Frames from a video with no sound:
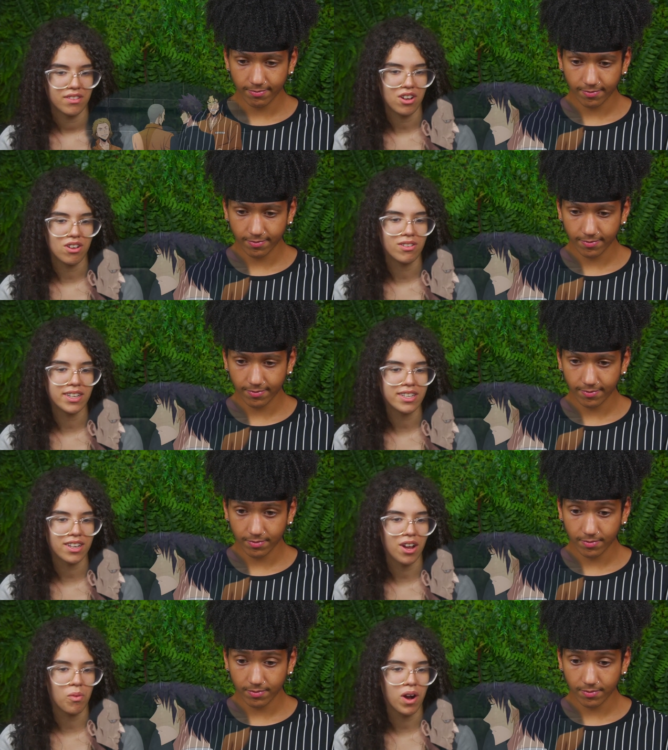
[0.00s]
Speaker 1: Oh, he's
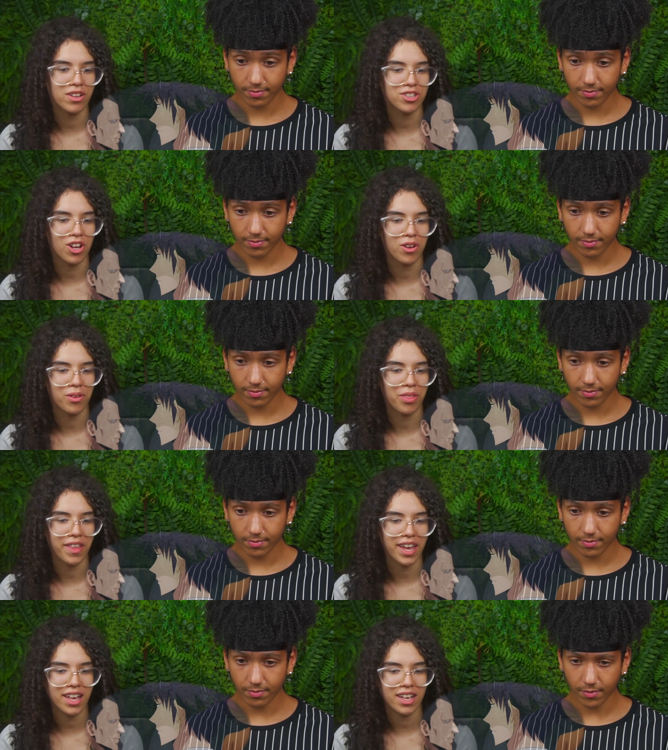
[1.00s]
gonna watch the whole
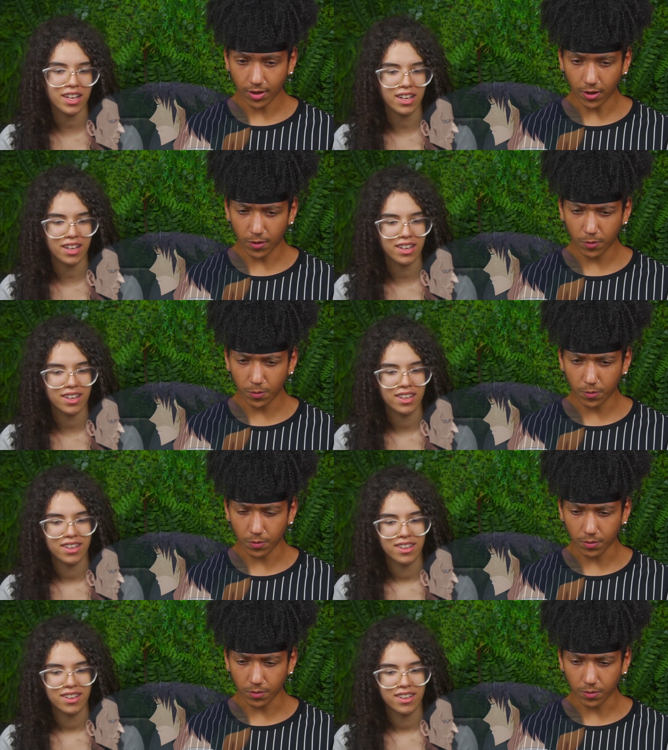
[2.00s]
thing. Oh.